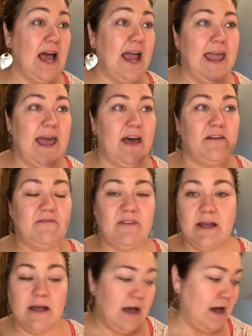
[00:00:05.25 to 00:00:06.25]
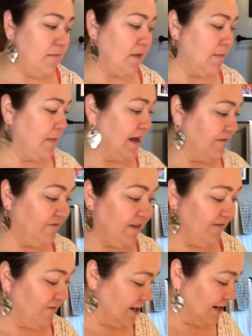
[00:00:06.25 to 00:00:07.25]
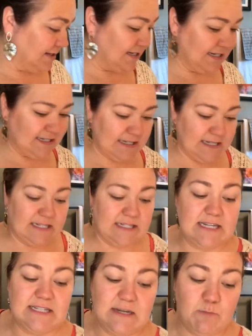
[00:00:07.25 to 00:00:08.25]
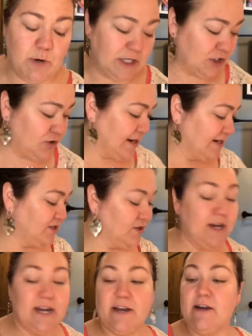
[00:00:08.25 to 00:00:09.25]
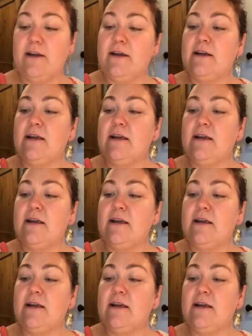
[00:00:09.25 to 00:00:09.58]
I have my favorite is this tinted moisturizer here,